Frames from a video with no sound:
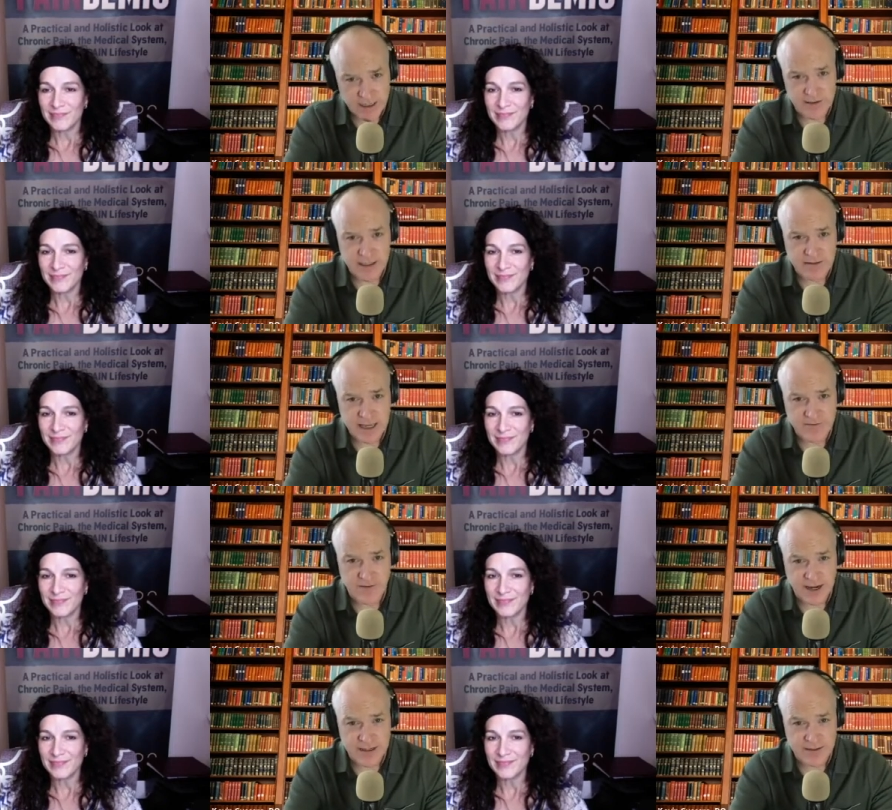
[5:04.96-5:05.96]
Speaker 1: and then they
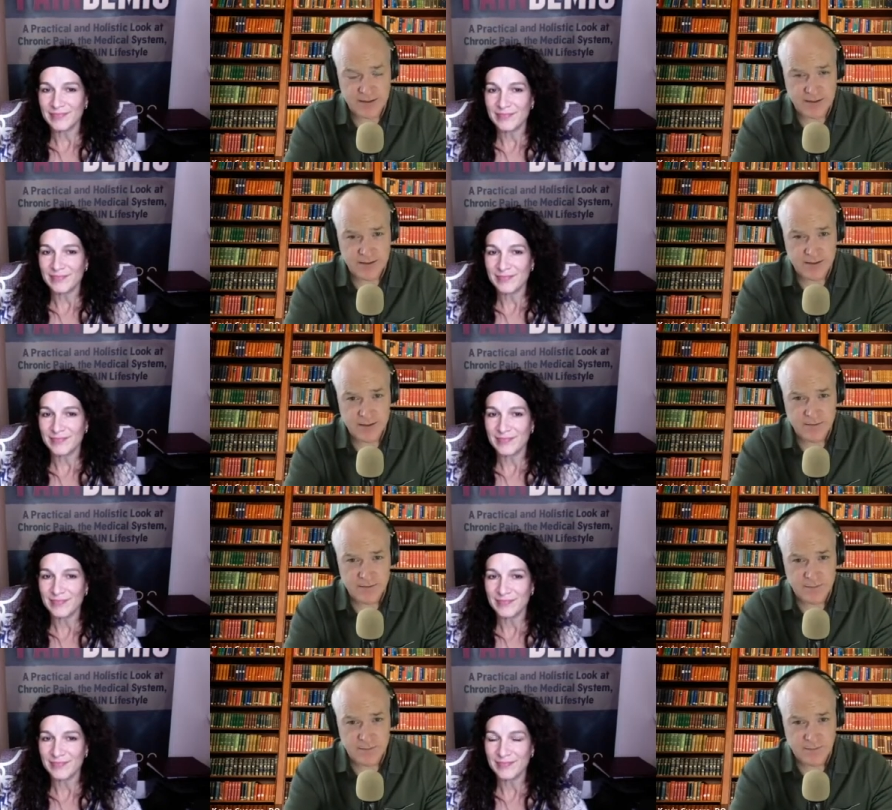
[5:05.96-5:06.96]
find
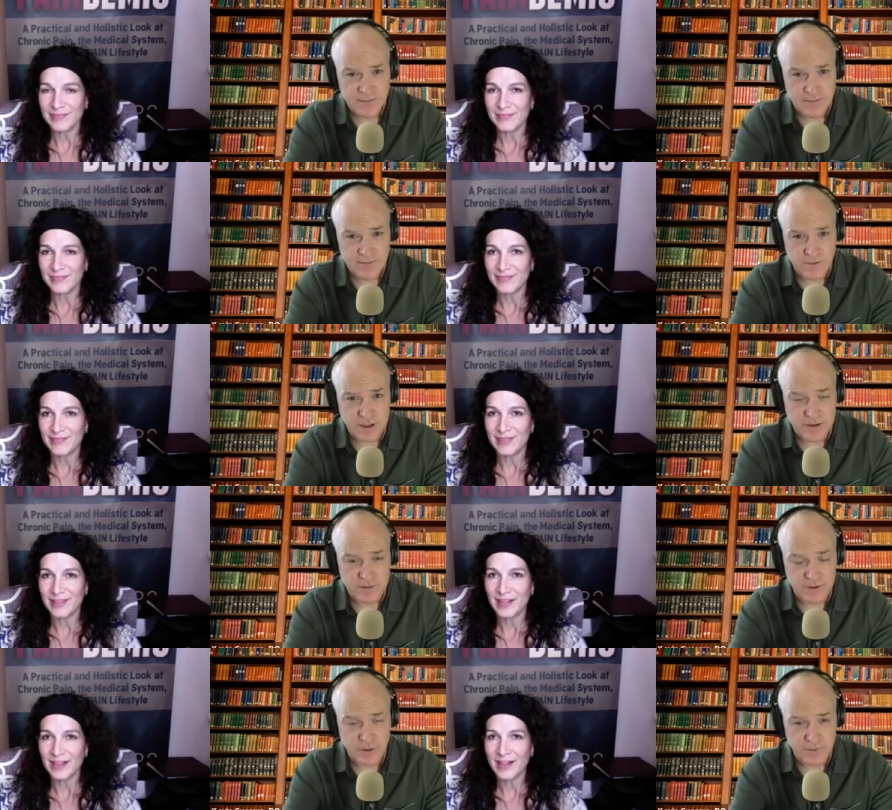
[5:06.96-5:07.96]
in,
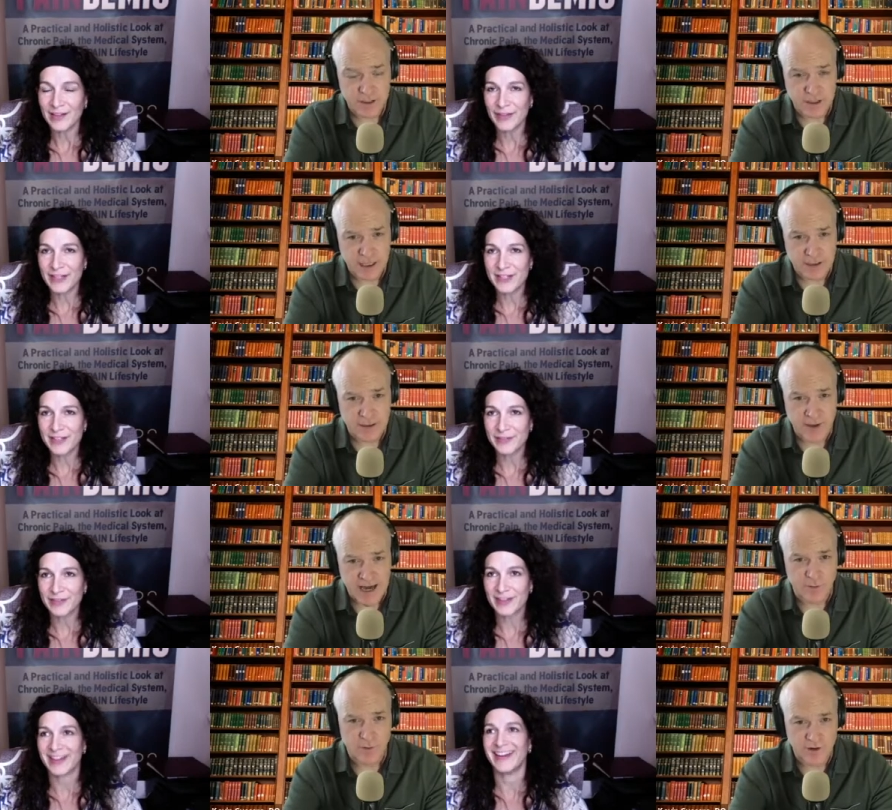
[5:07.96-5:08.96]
in,
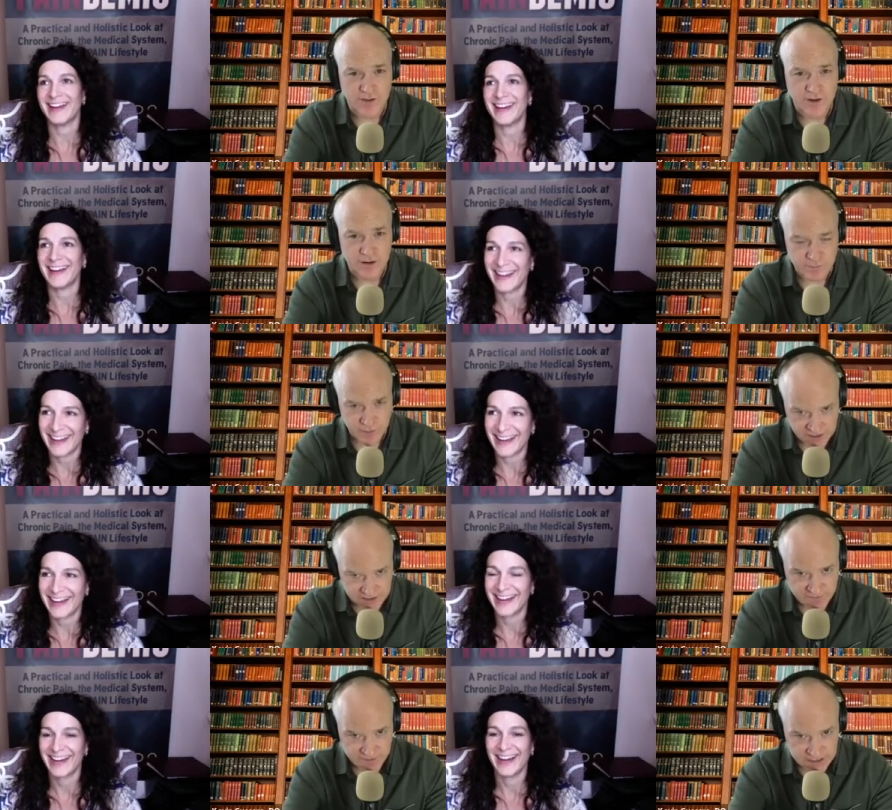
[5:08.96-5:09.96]
incompatible with their
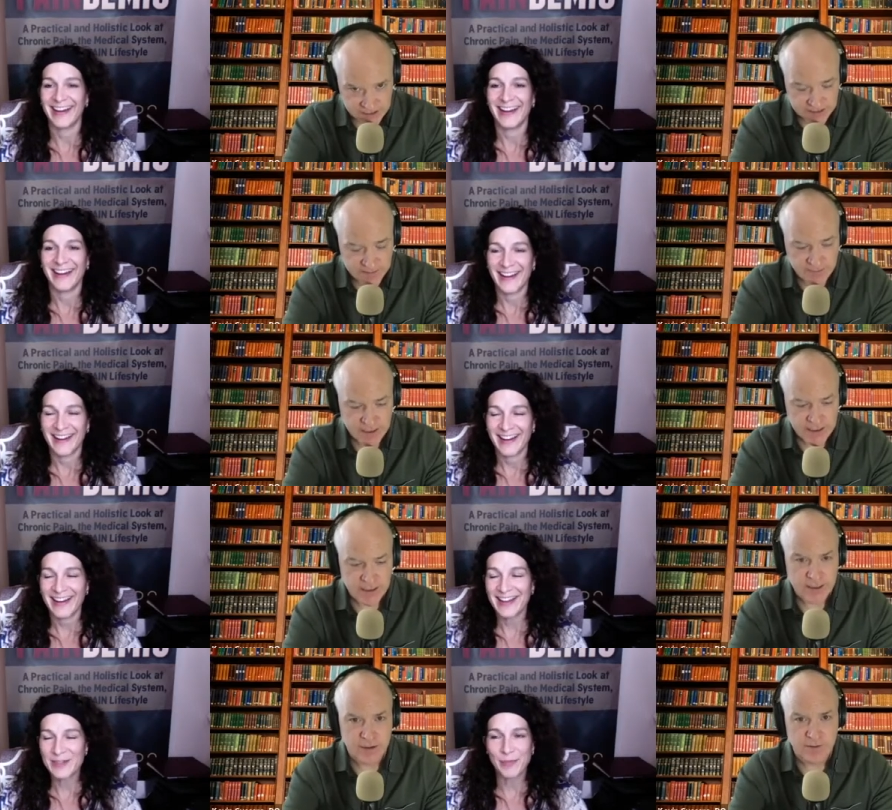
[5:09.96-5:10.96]
belief system
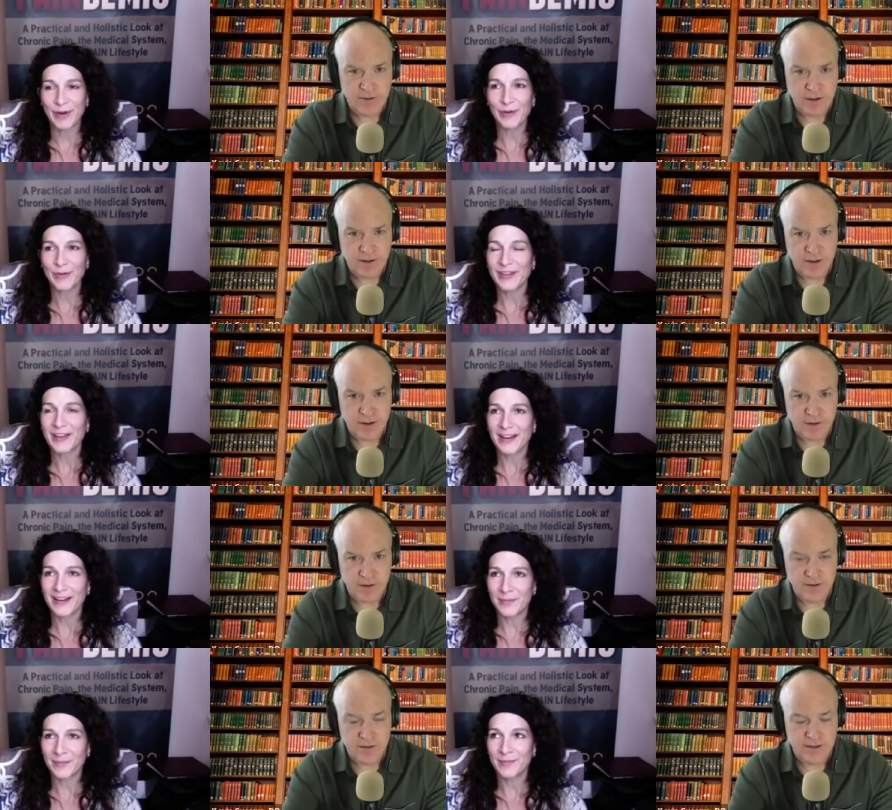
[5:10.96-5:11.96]
Speaker 2: it's both
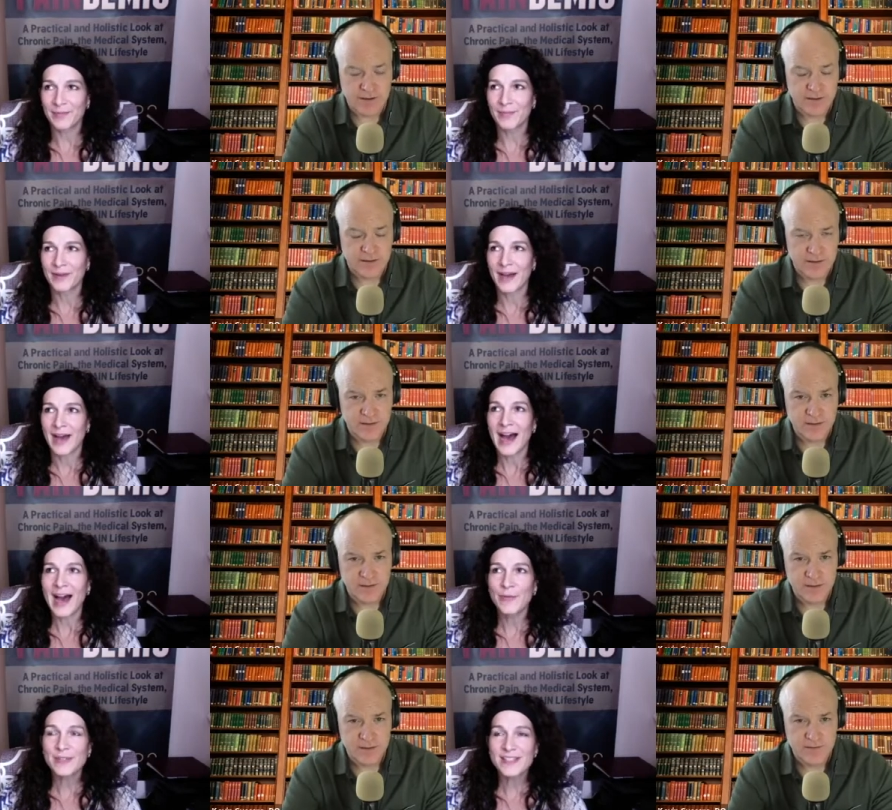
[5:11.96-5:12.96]
um okay.
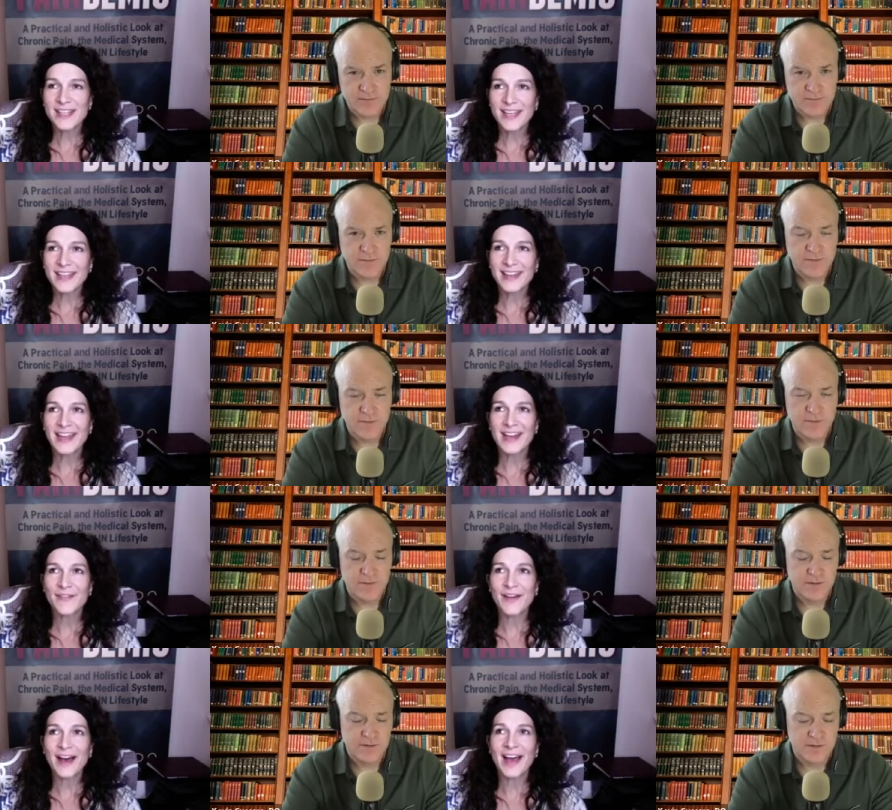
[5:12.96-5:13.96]
i would say that if
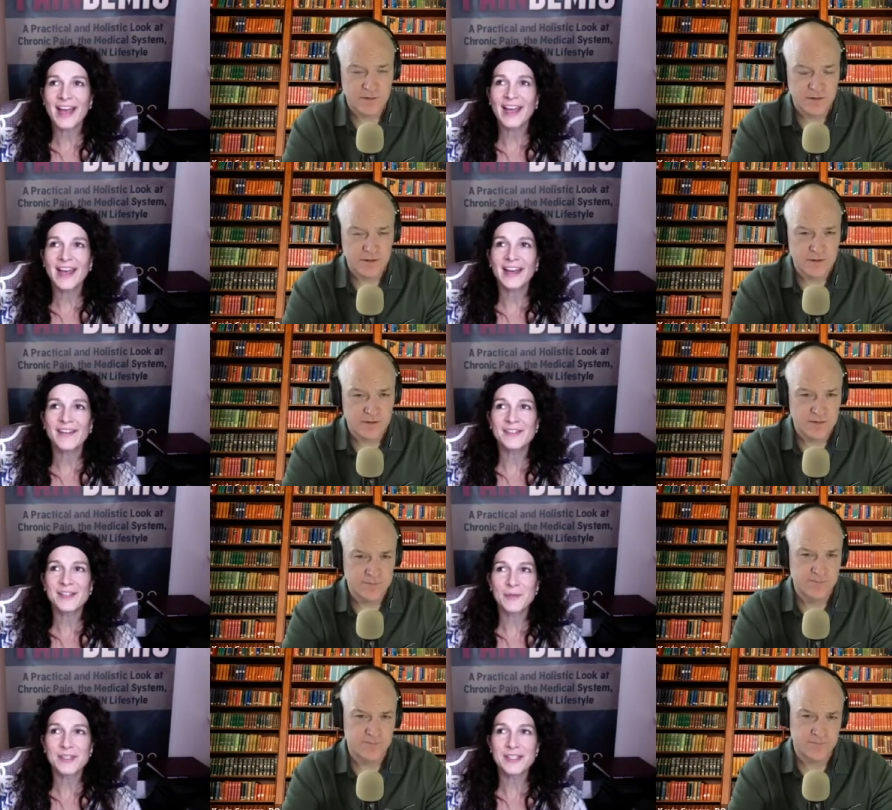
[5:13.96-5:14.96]
i if
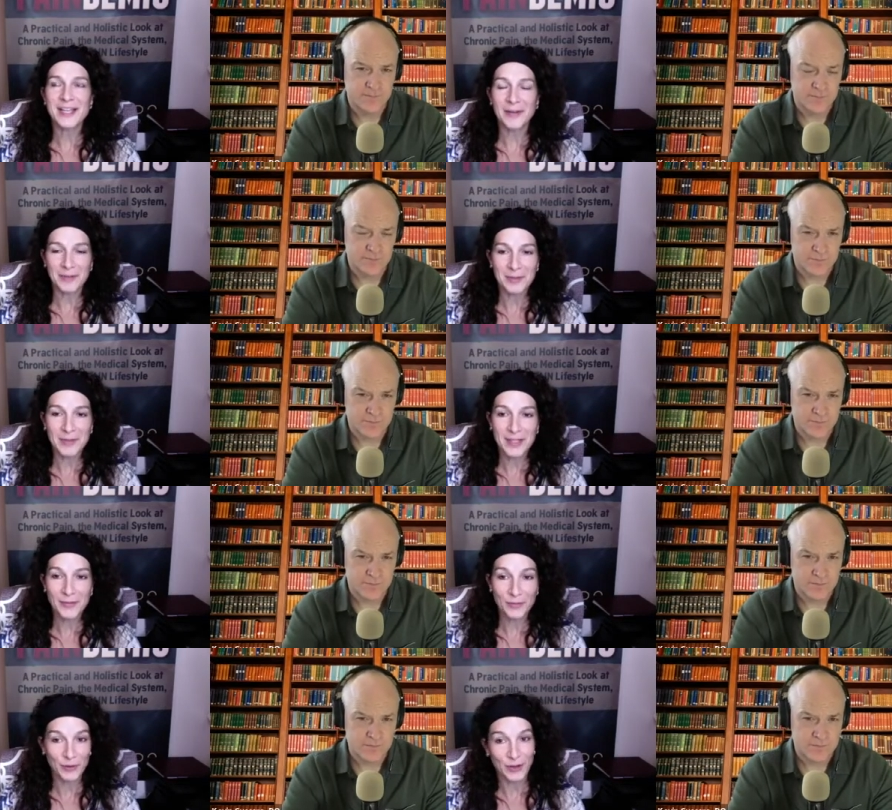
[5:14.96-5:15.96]
someone's coming to me
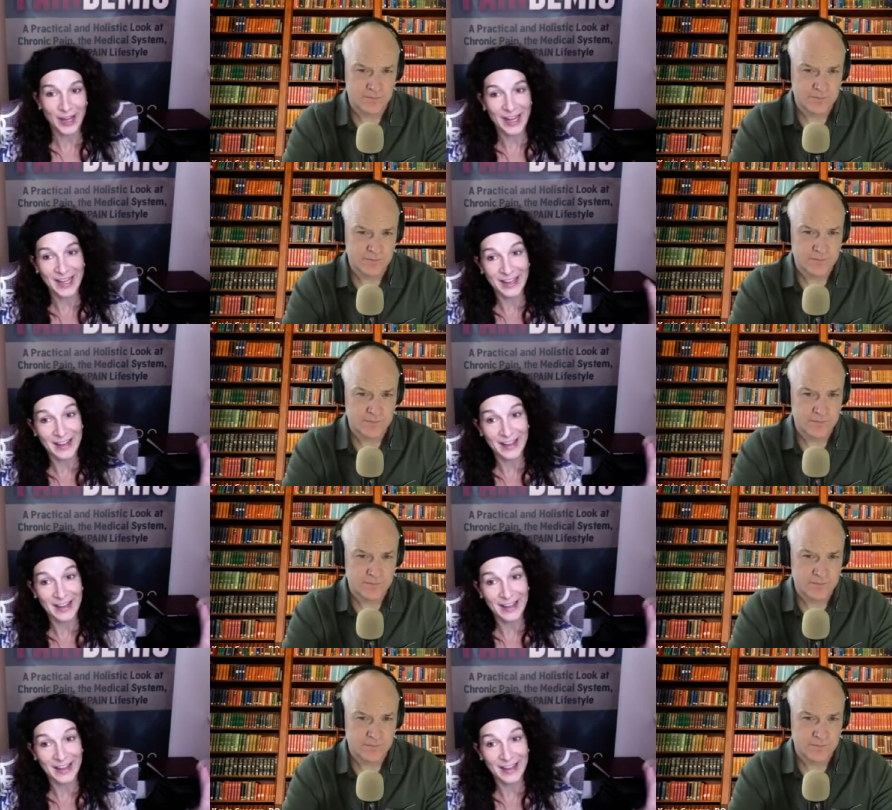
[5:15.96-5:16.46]
for like